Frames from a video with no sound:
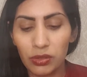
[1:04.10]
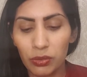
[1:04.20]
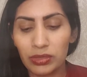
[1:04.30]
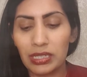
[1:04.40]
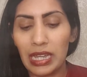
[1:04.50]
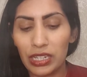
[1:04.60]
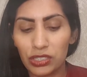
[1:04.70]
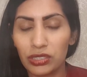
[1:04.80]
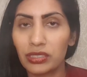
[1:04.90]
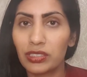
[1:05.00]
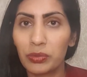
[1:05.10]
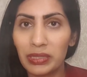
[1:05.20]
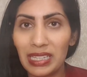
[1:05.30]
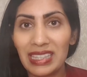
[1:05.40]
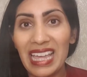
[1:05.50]
thoughts and actions
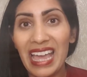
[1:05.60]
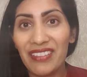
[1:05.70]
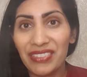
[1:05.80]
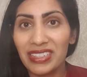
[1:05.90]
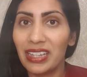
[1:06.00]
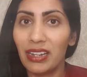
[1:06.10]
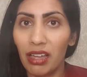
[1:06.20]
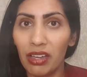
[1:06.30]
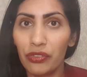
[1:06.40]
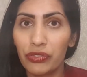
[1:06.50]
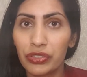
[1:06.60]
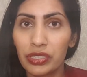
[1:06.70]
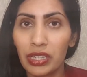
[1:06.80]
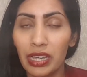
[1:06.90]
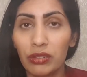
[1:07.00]
within their everyday lives
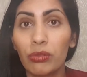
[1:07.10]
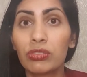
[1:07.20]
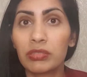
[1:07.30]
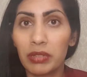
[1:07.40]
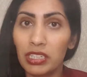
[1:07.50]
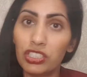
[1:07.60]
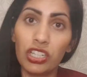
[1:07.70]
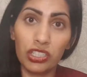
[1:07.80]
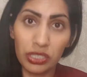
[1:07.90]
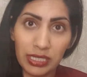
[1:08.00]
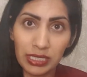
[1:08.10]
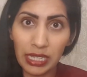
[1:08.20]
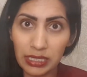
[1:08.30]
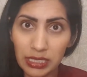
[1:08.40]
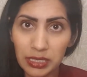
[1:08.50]
and ultimately change their
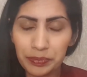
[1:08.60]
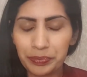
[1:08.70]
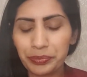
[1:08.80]
sense.